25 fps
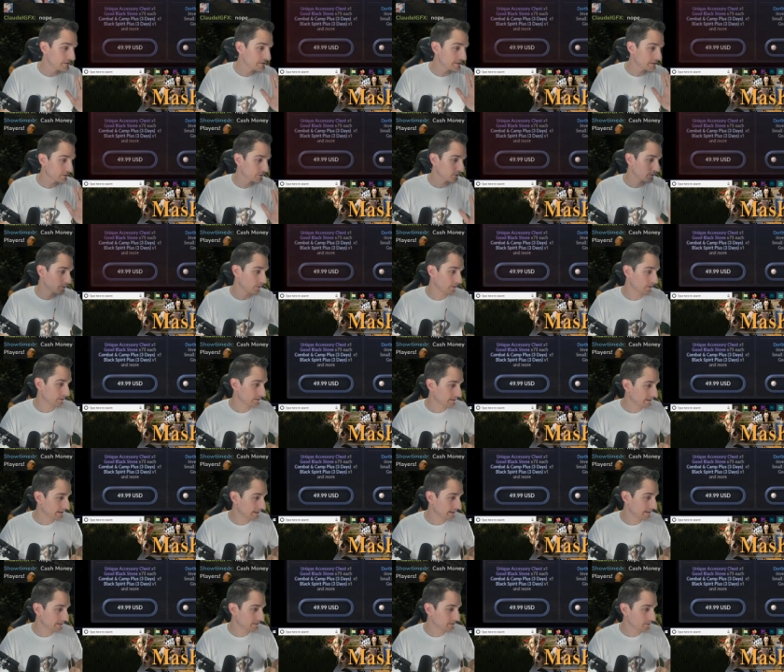Discord.
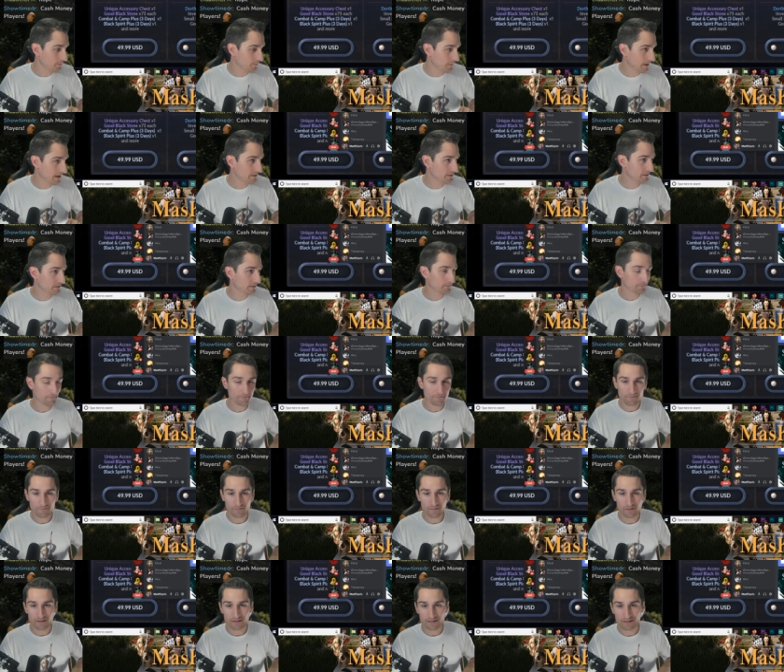It is amazing.
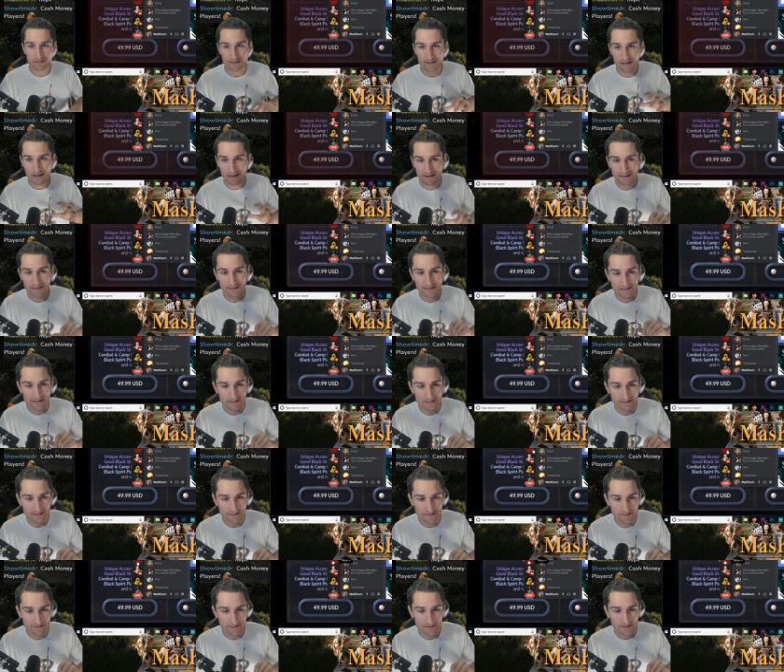You got to get in
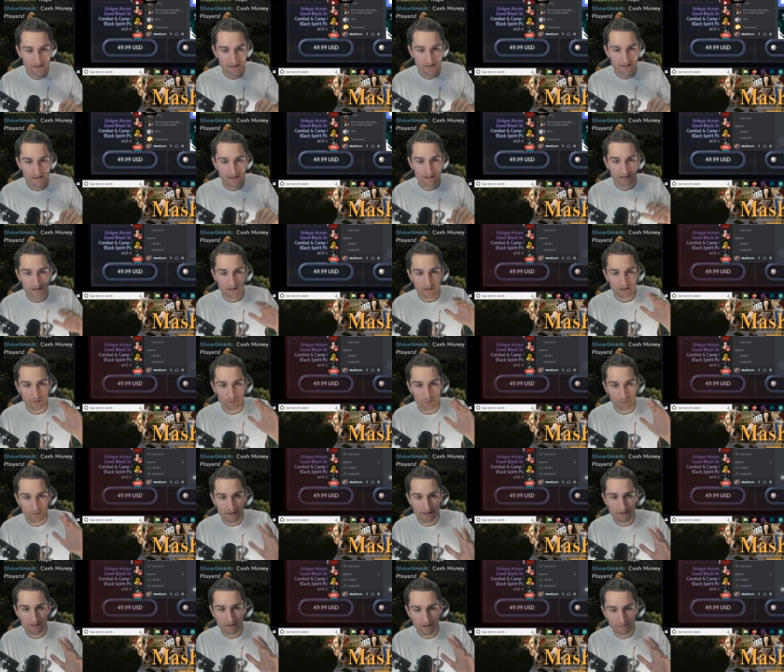here.
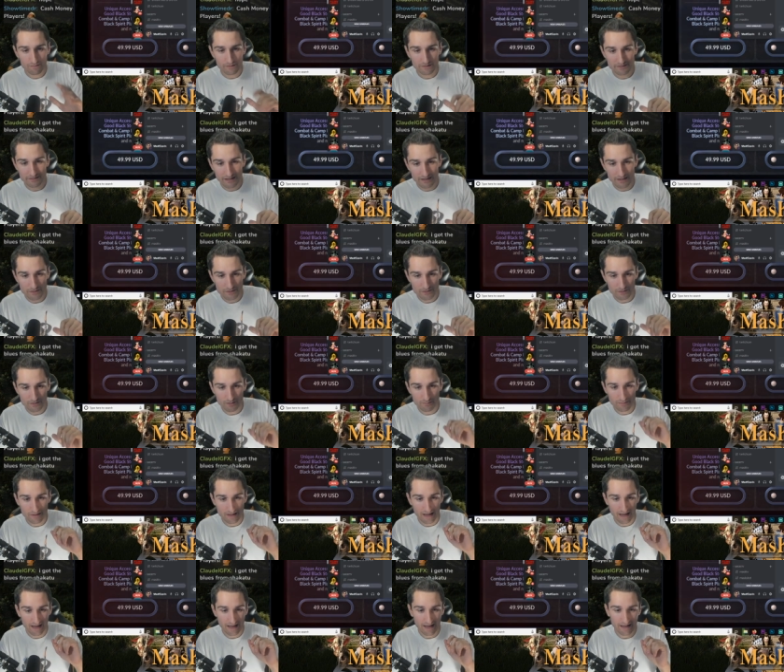Great conversations to
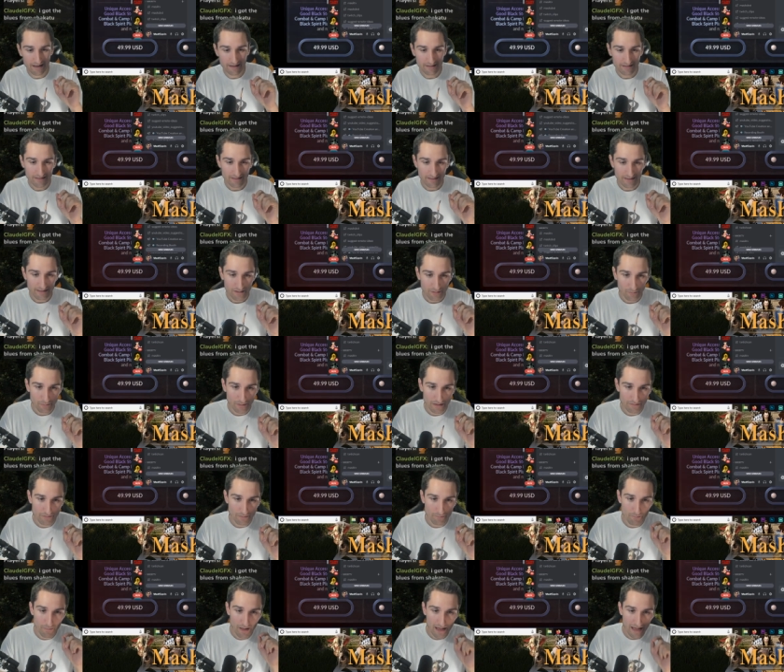be had. We
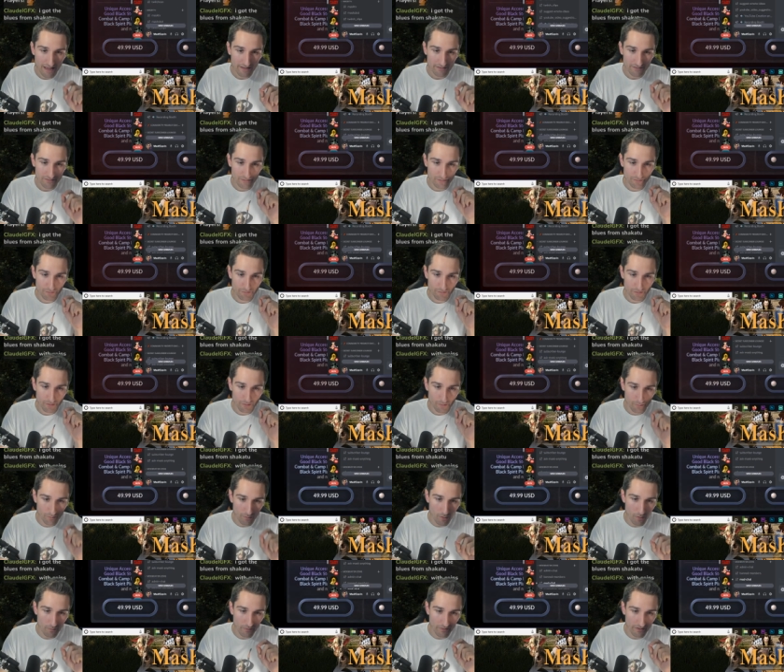have a massive,
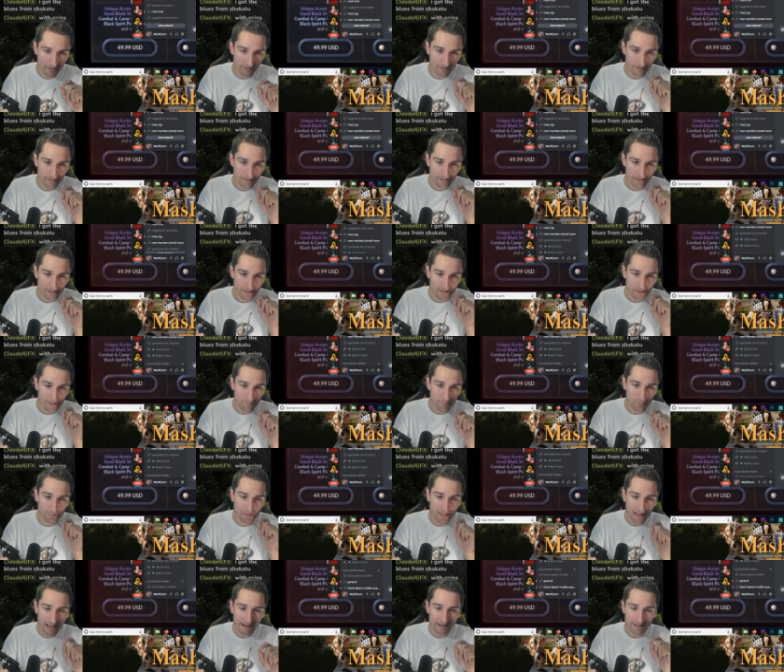growing
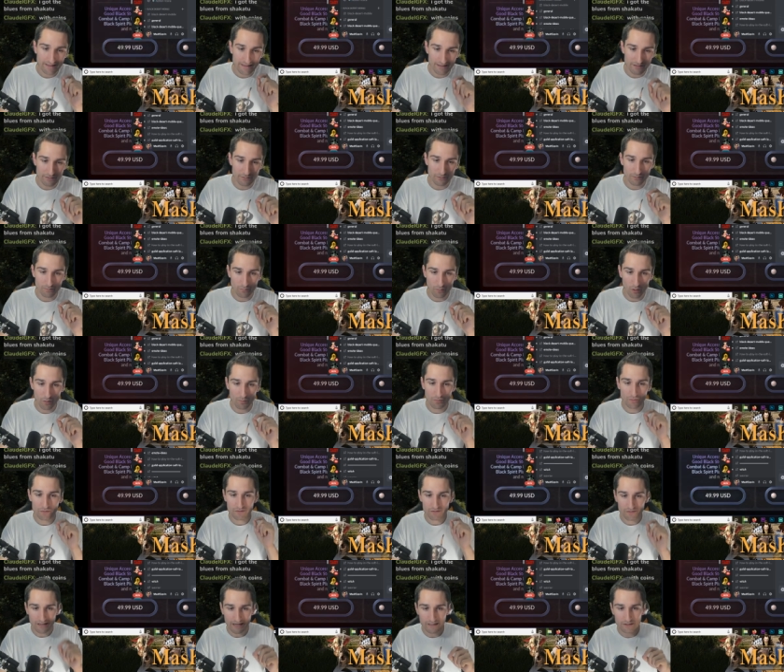Black Desert
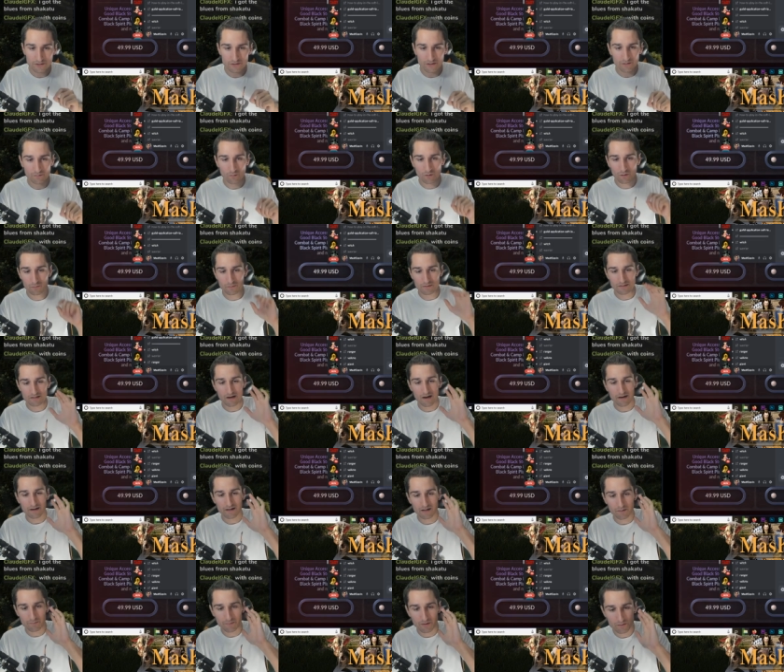mobile section where we're
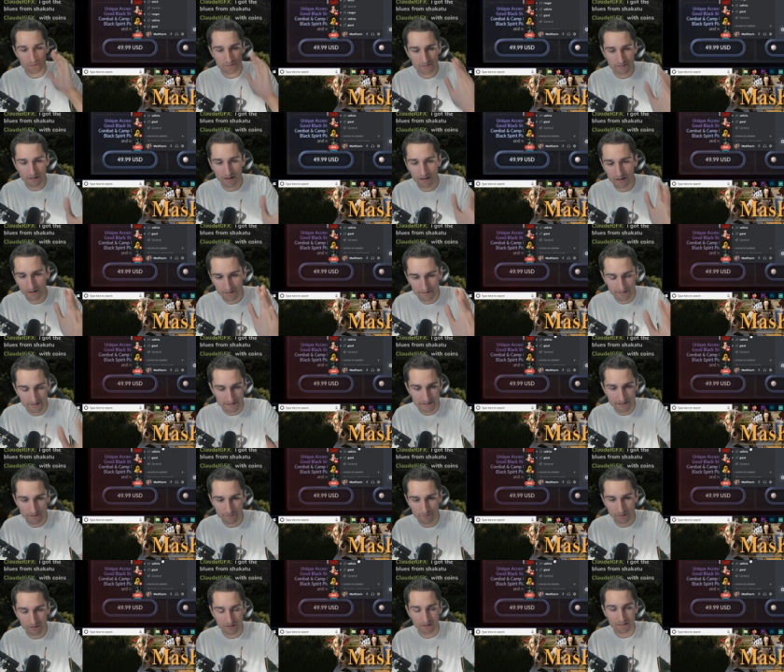talking about uh, the
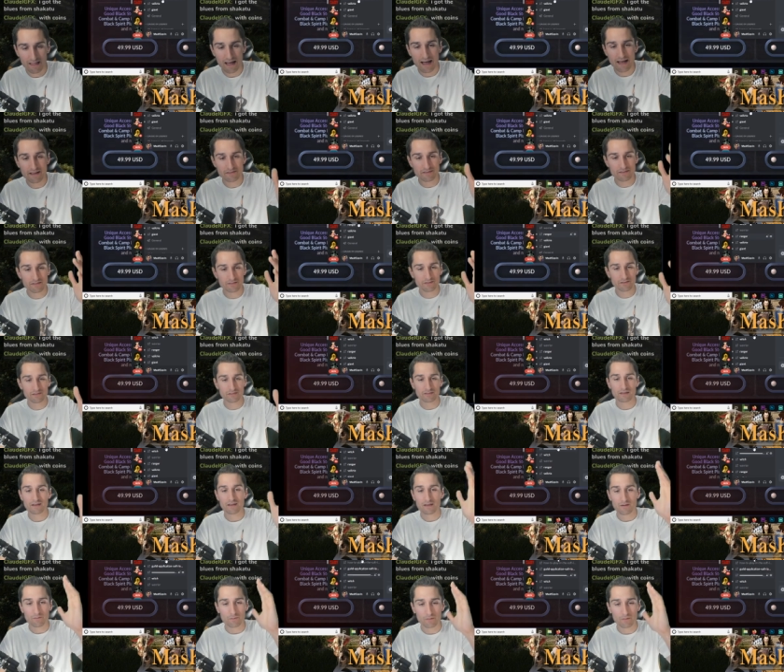different classes.